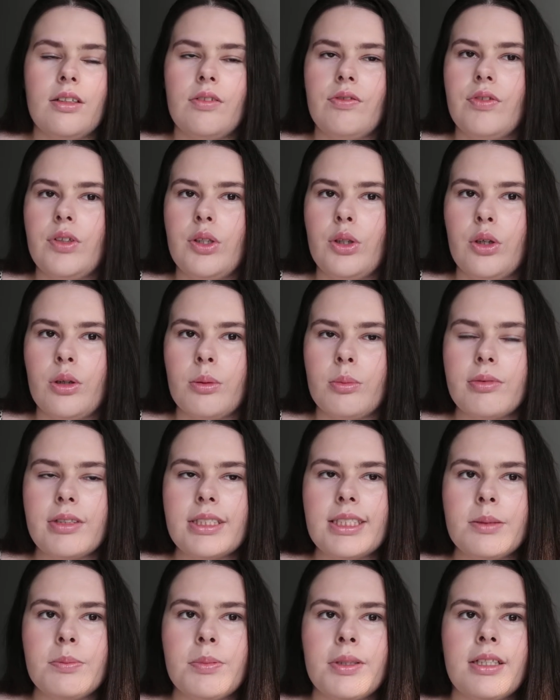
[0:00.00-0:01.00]
If you know
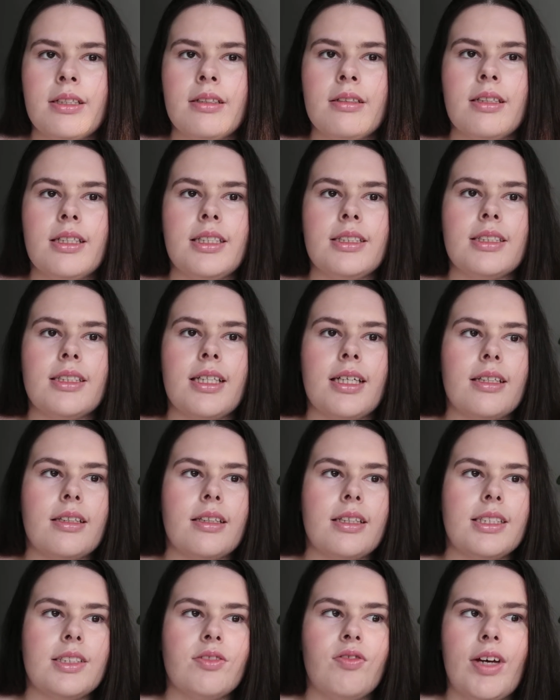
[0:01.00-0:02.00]
Brisbane, it's like
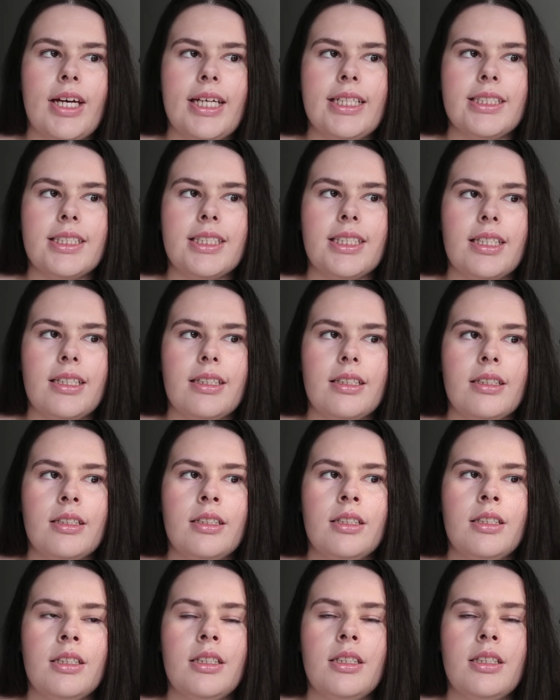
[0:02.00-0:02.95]
this fancy